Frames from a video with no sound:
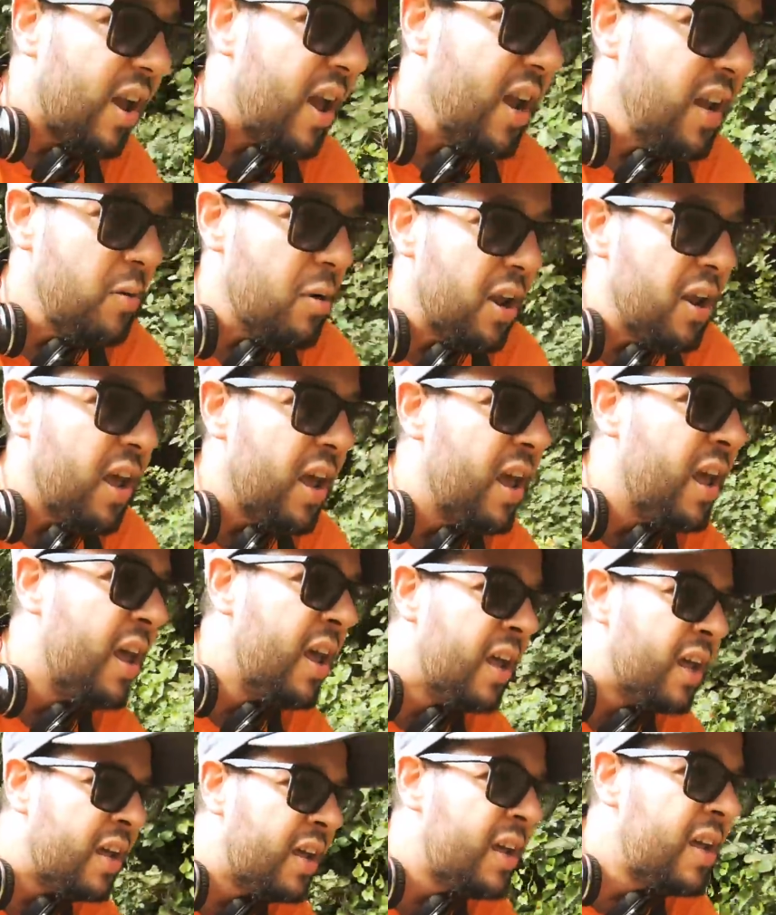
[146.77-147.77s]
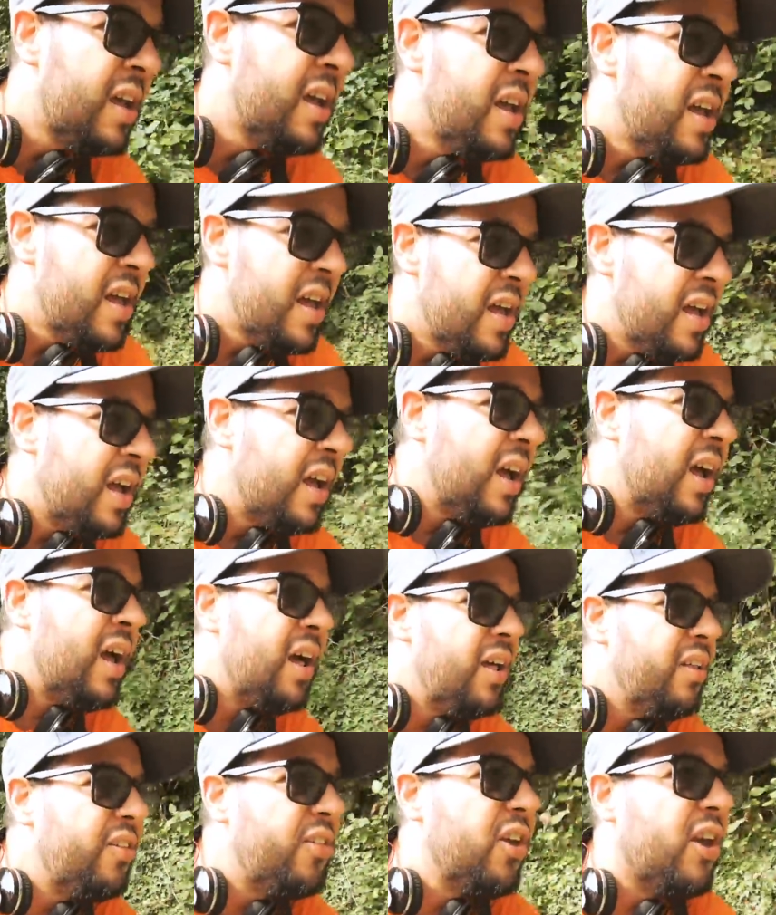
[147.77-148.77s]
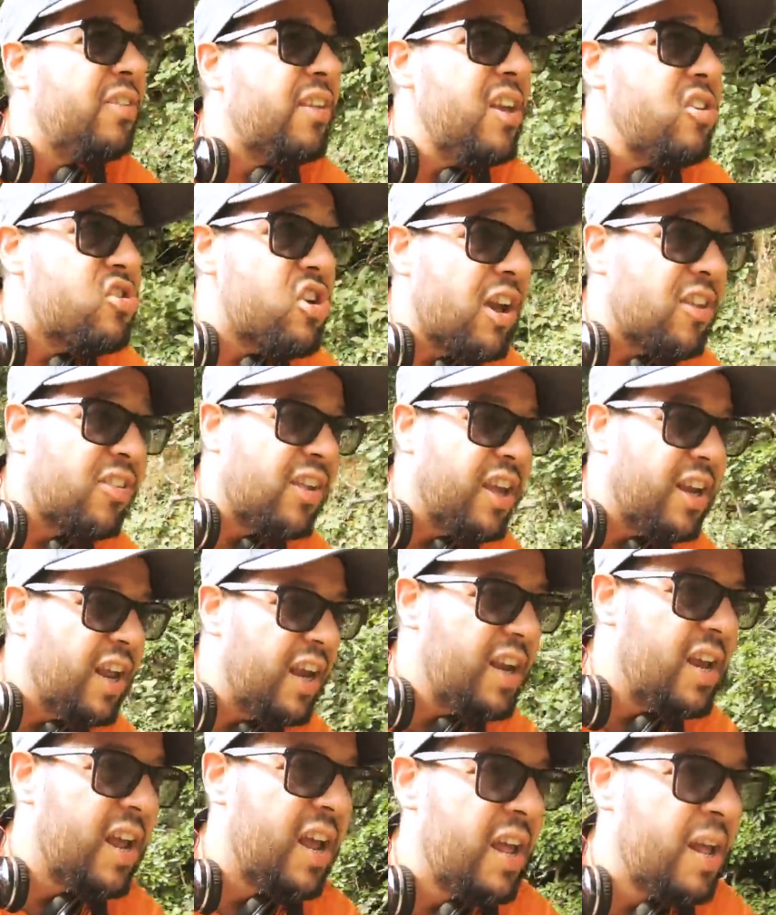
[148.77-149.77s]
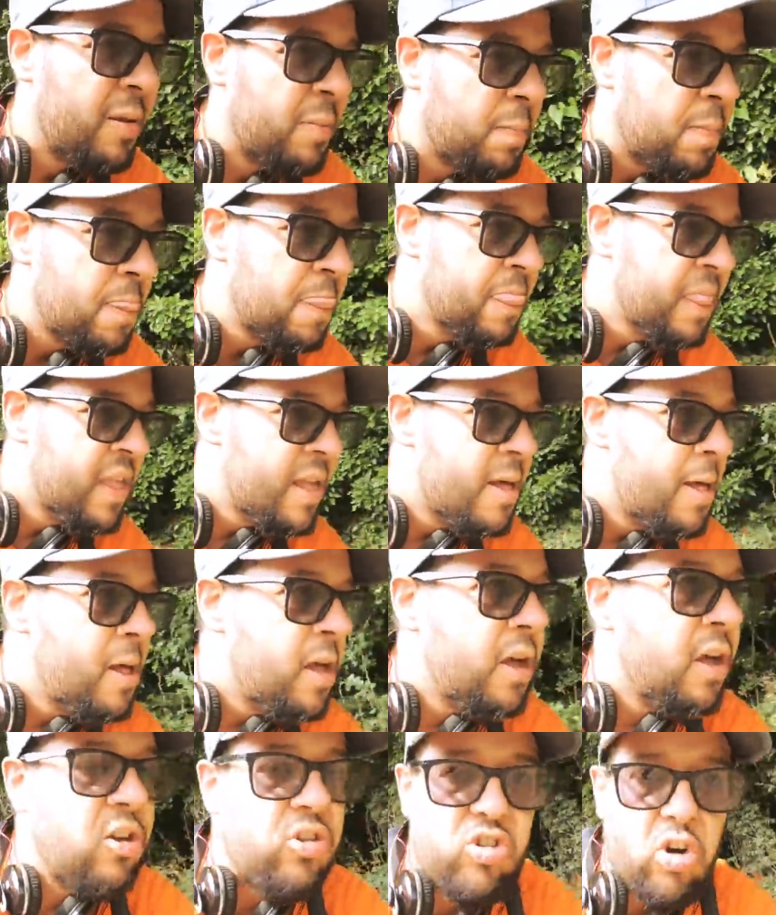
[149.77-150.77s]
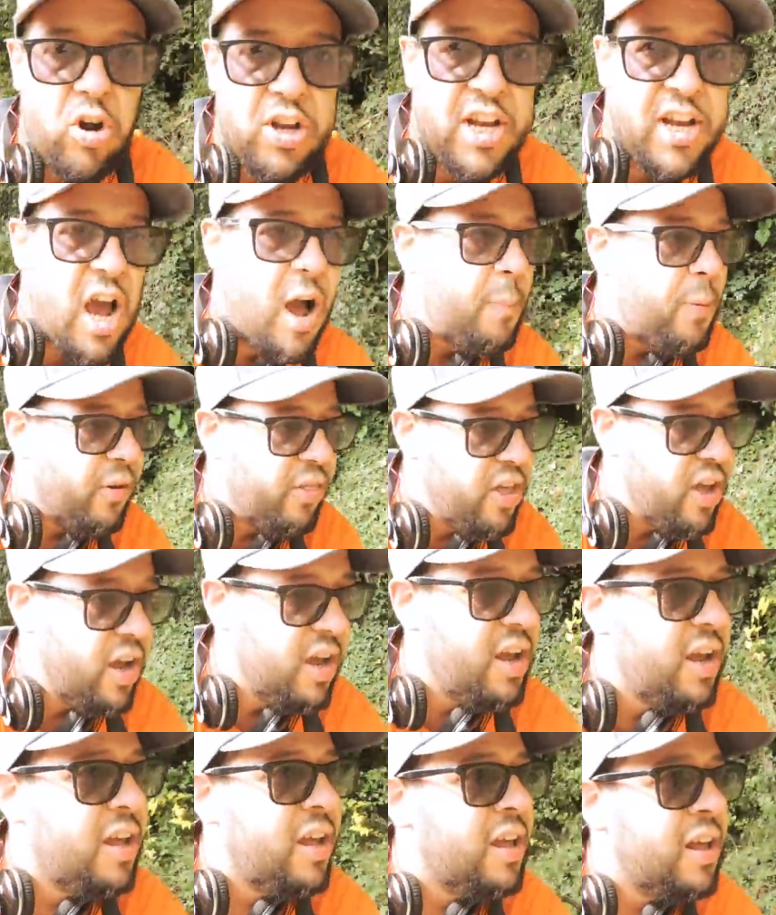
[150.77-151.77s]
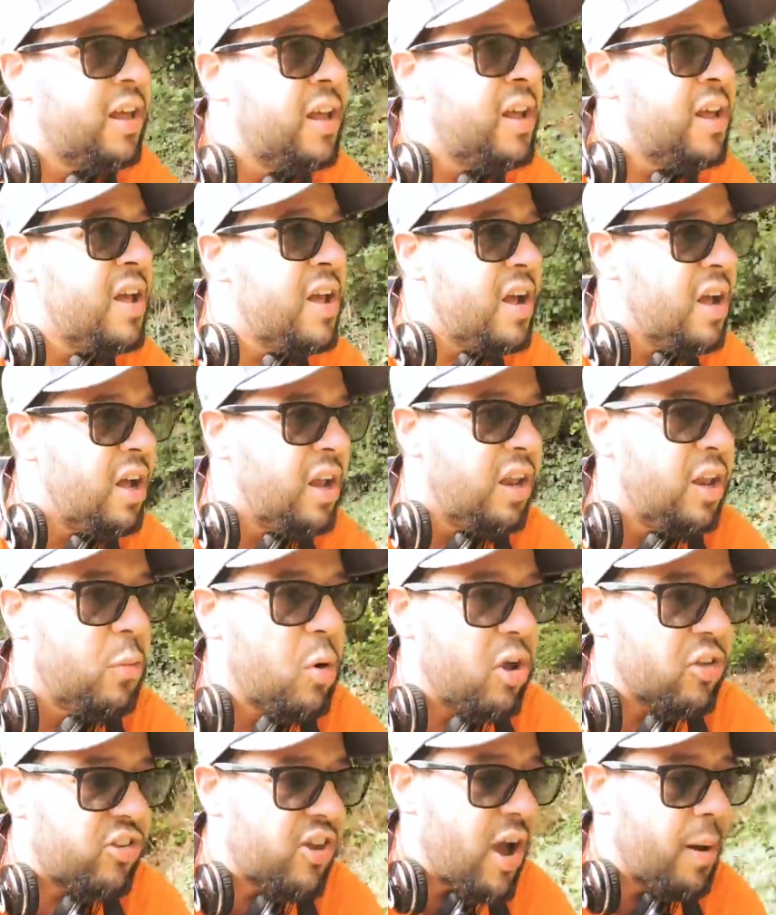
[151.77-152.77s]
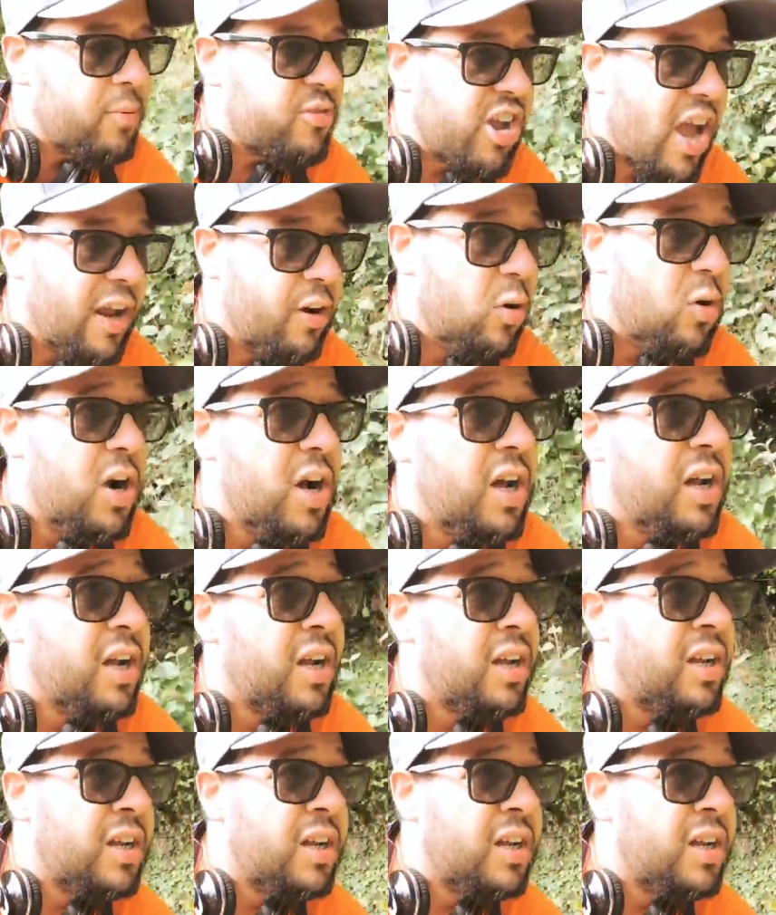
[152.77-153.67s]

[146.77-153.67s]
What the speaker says: So anyone that's interested in joining up on the What's Up channel,